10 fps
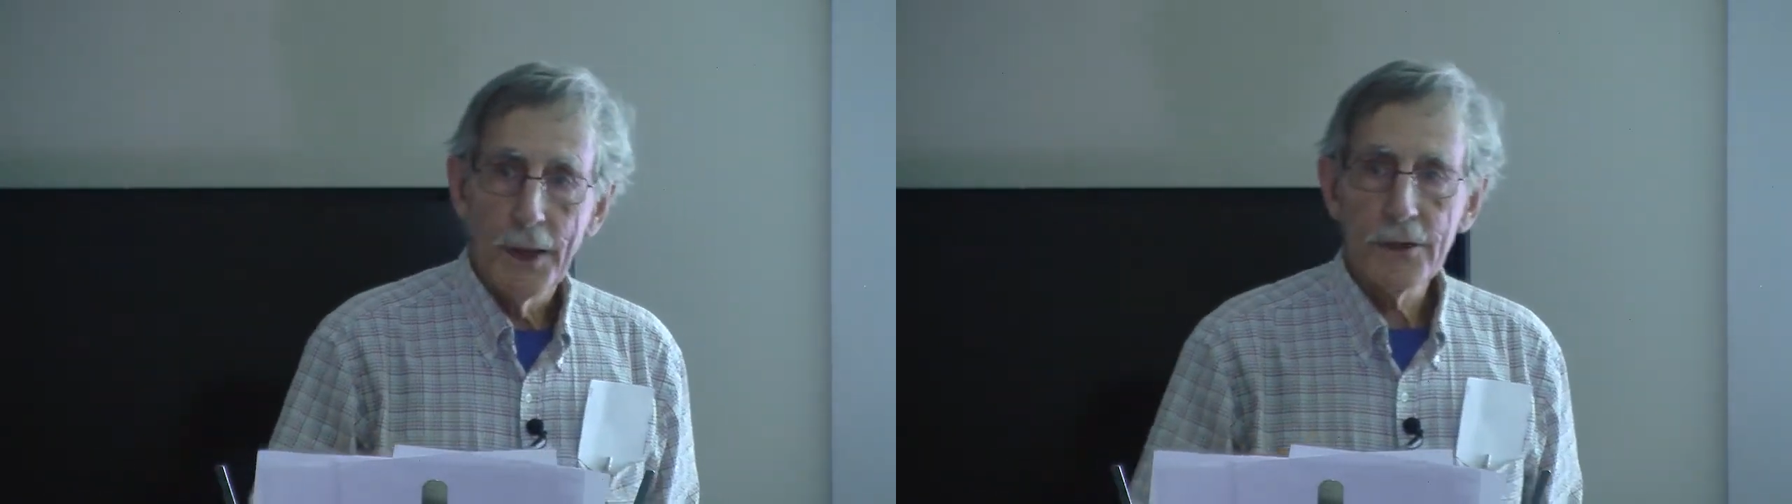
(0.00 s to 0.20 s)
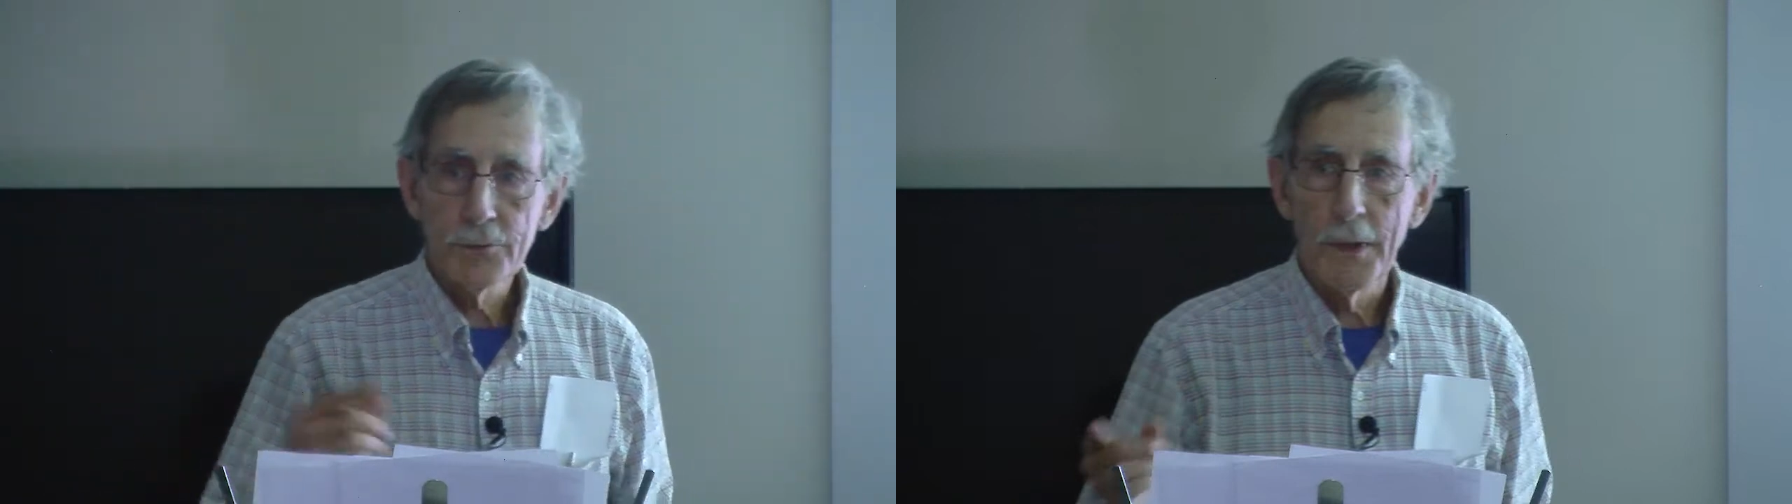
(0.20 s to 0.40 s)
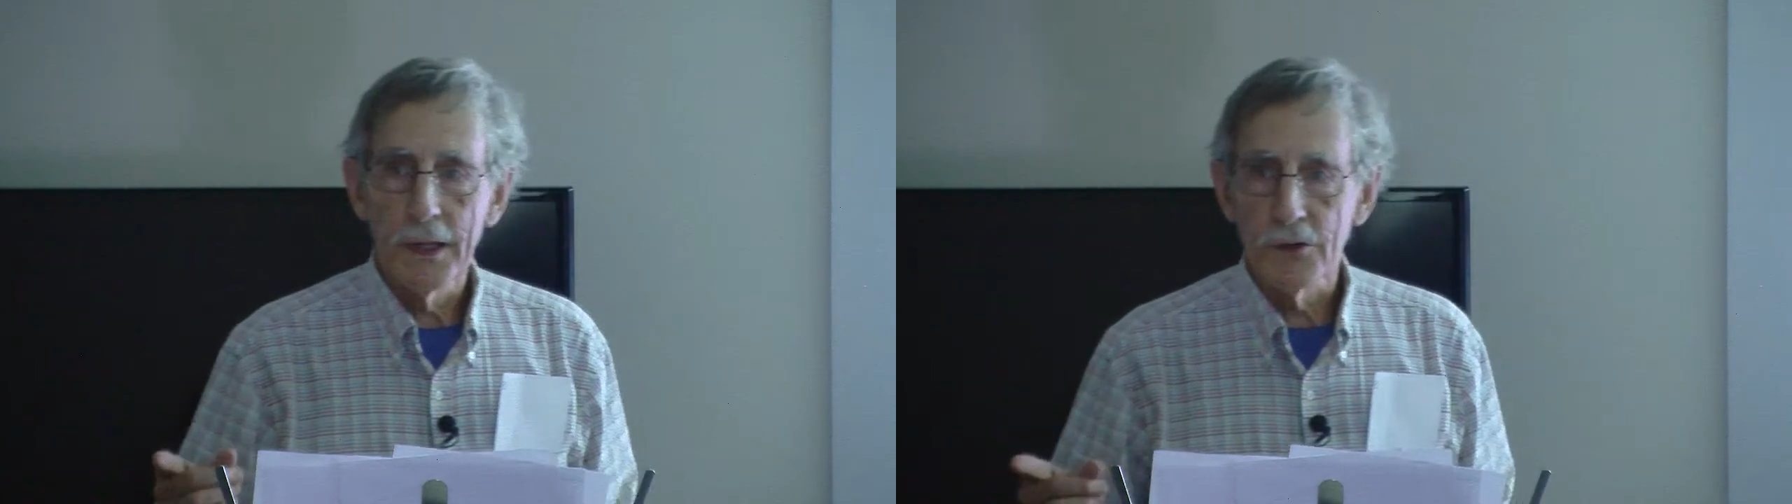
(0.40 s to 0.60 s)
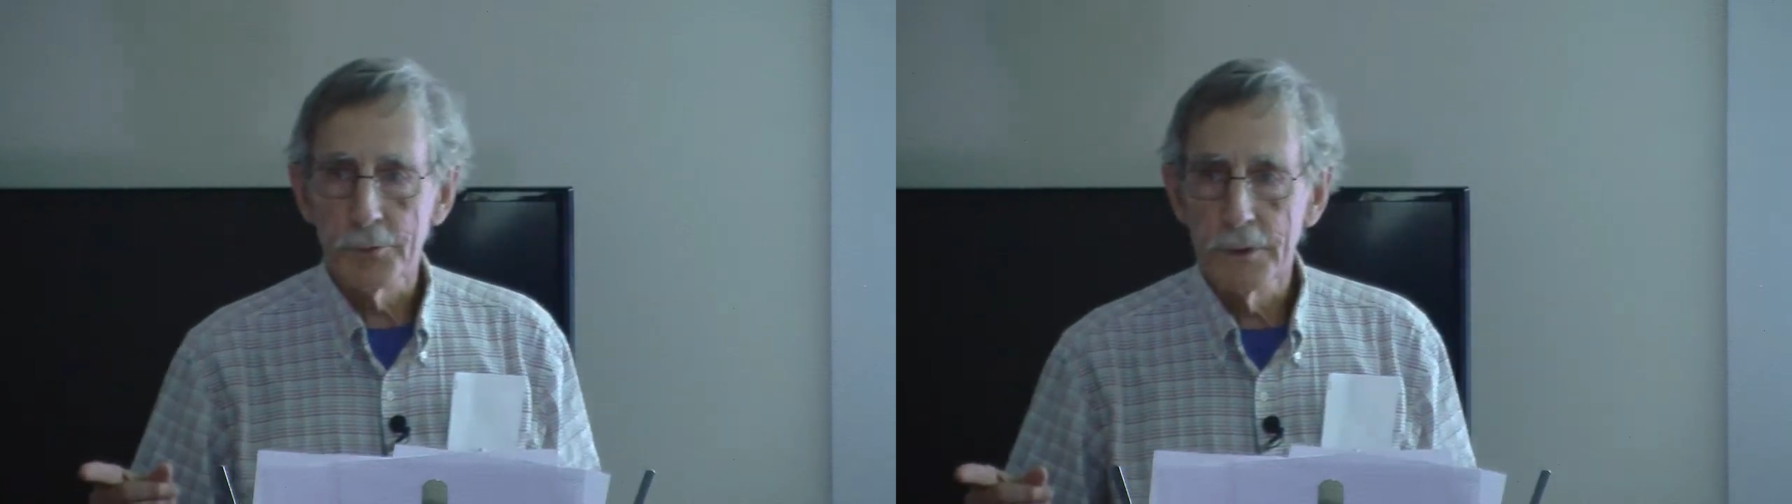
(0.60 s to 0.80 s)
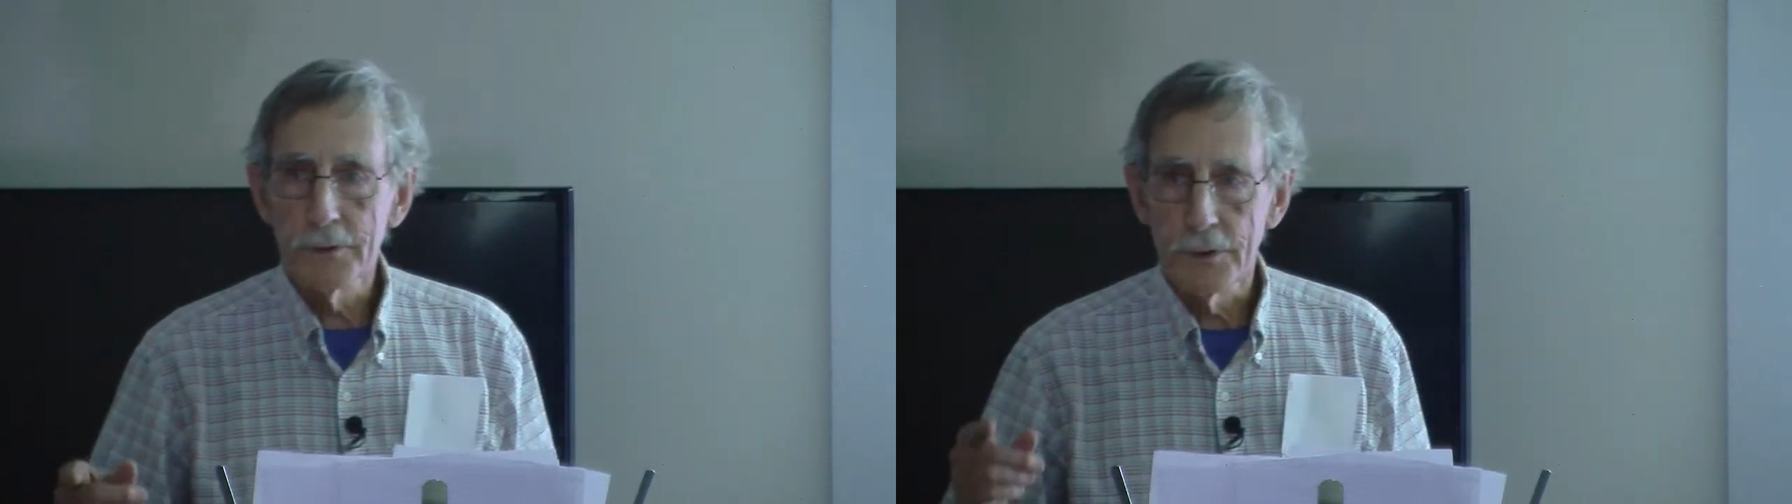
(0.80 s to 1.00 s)
pest
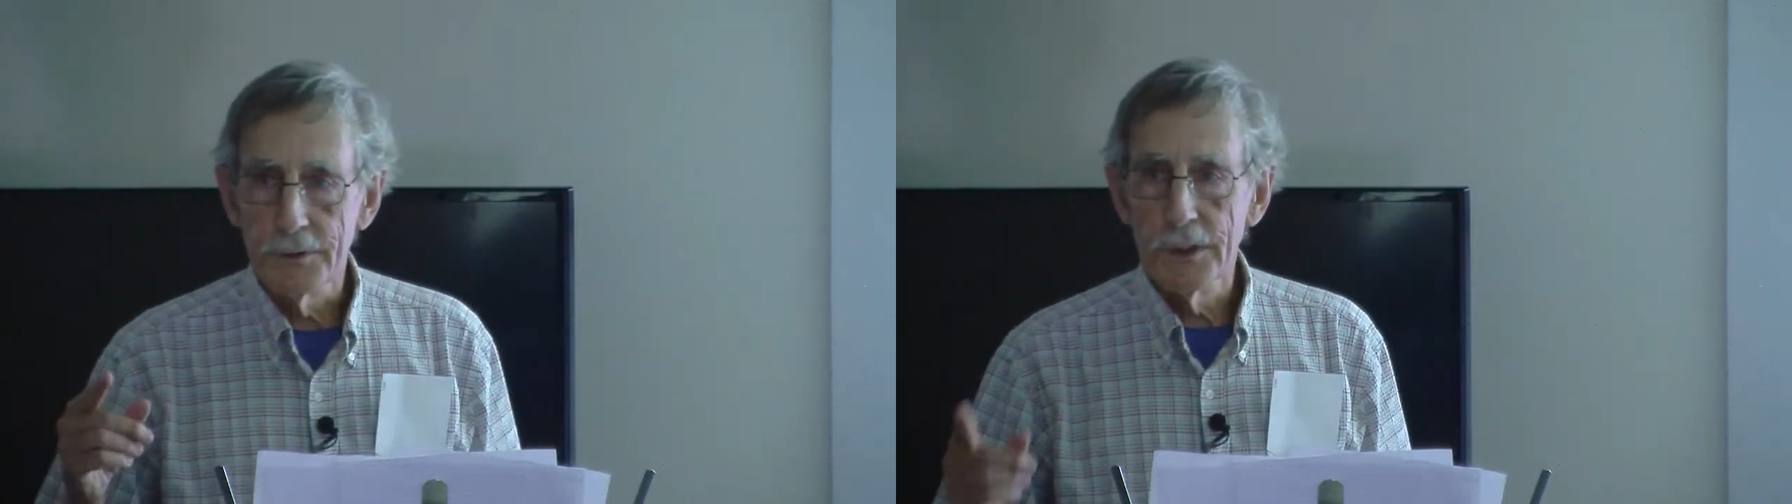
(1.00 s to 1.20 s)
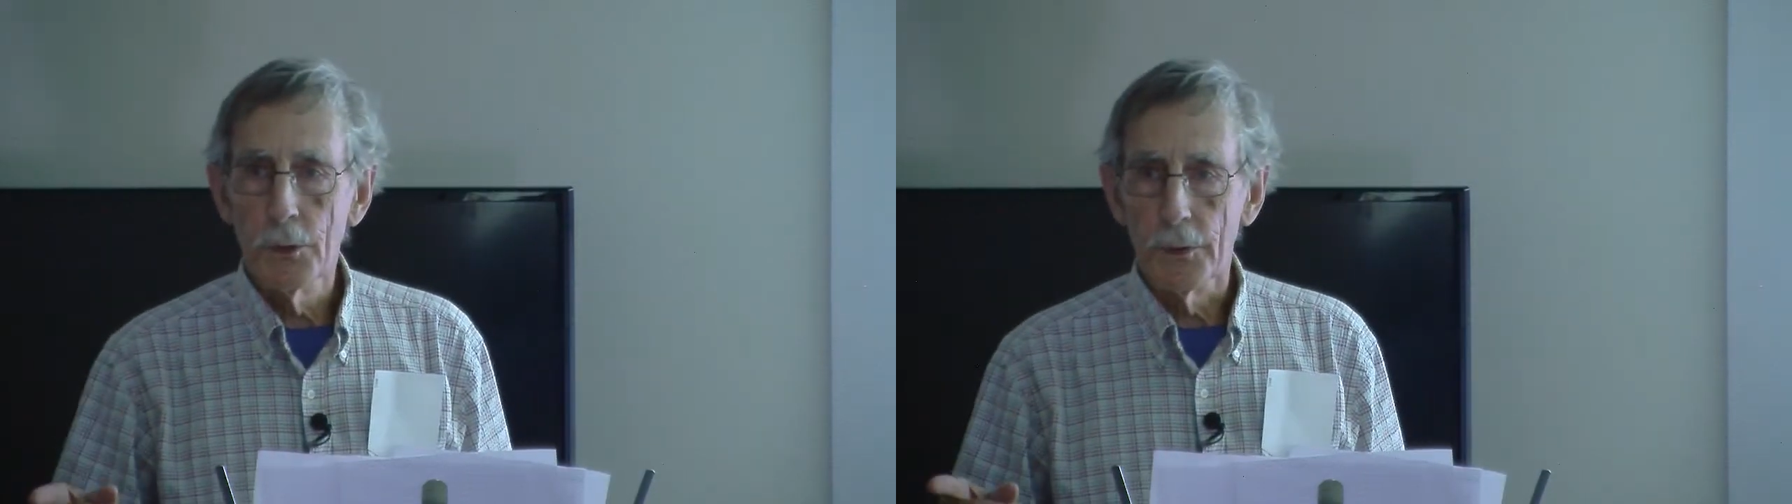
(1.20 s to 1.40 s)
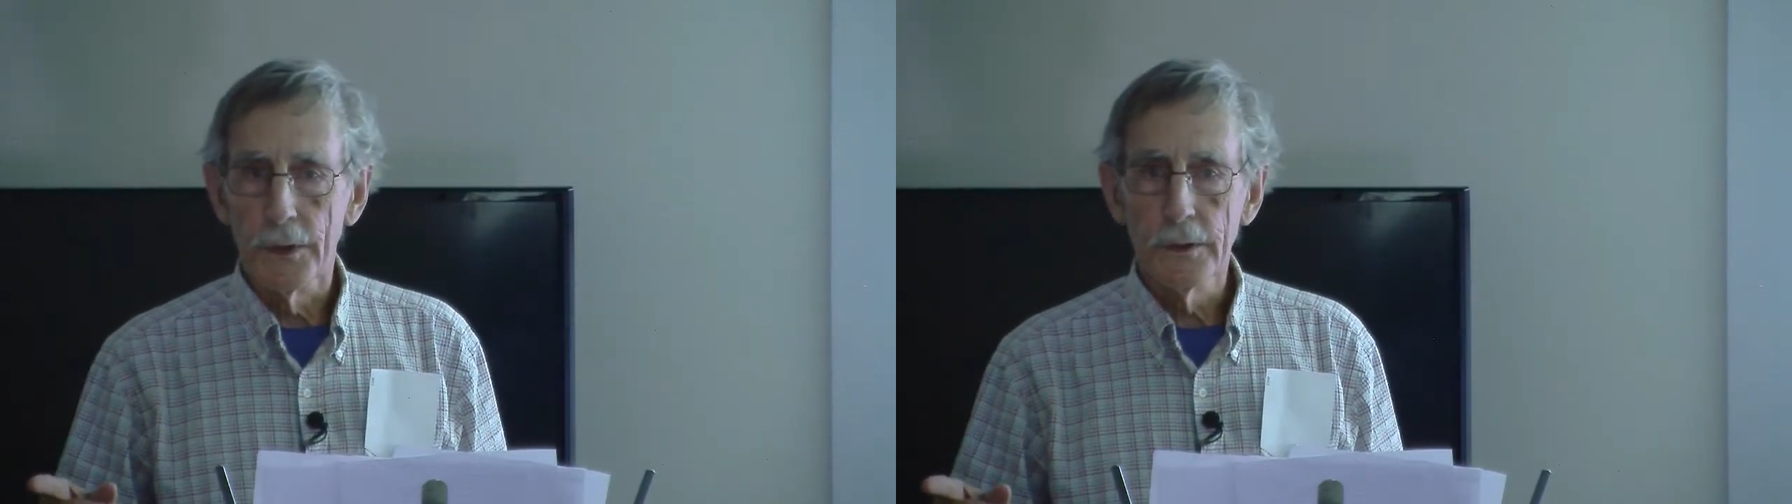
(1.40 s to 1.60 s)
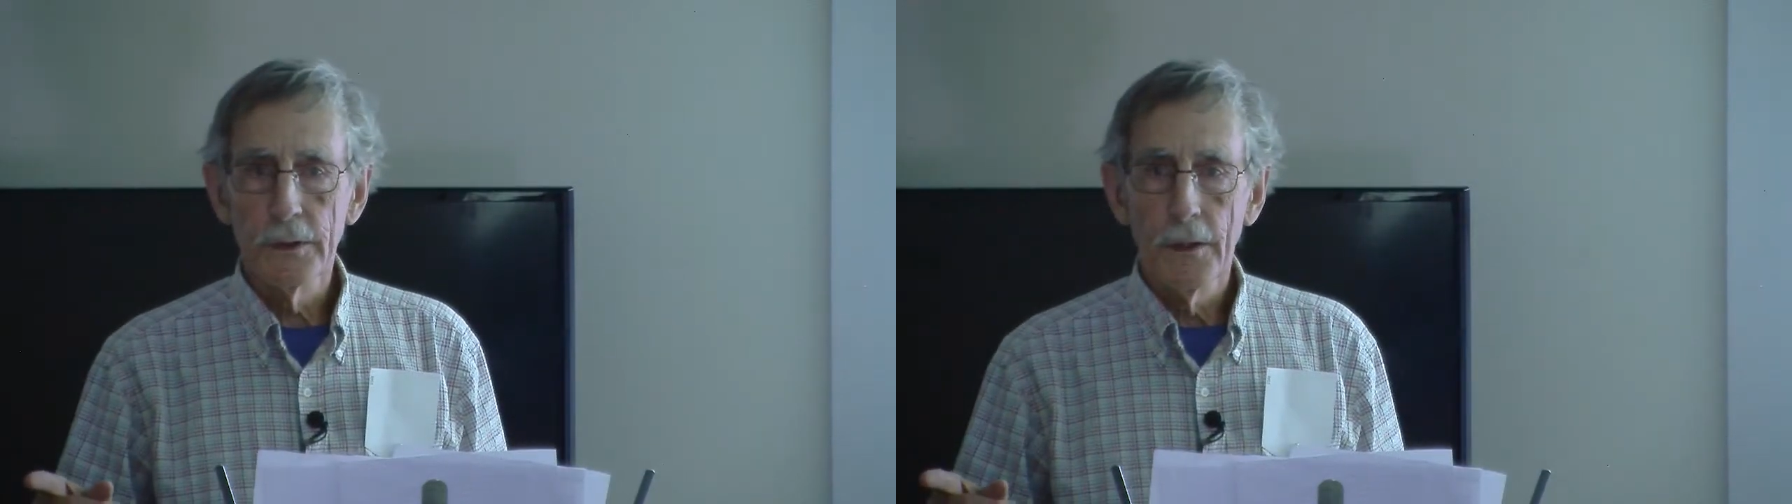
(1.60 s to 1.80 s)
management, to deal with it,